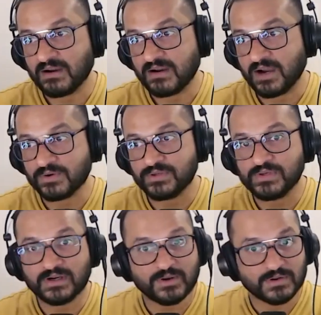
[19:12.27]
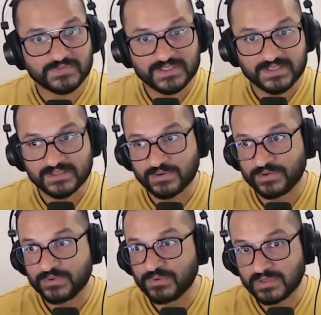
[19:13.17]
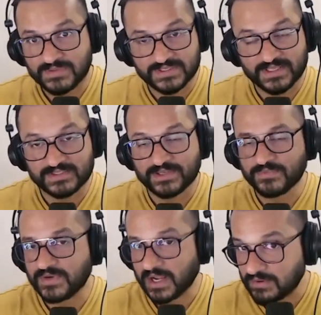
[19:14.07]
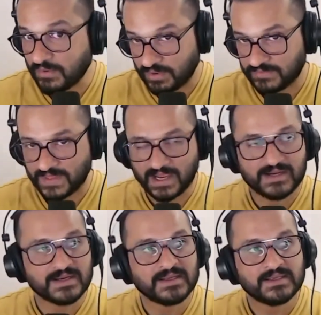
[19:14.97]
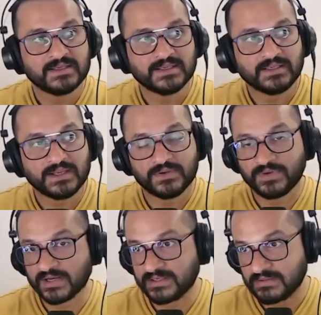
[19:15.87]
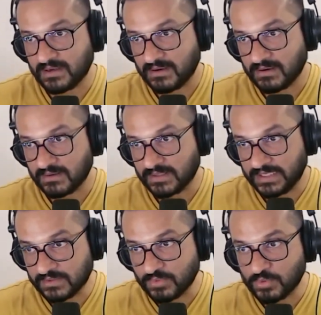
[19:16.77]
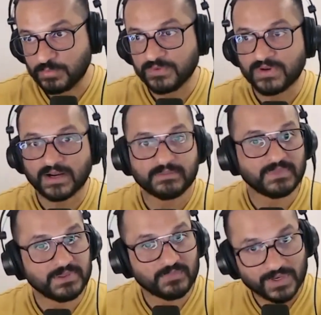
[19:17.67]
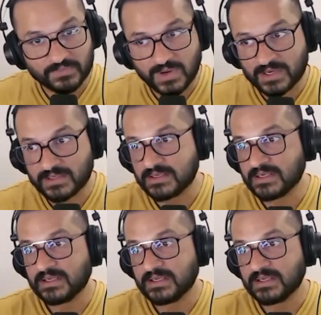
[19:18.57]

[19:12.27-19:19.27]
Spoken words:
How do you learn all of these things? How do you do all of these things? And you've done all of that. Yeah, you've done it in a group. You've done it maybe one to one.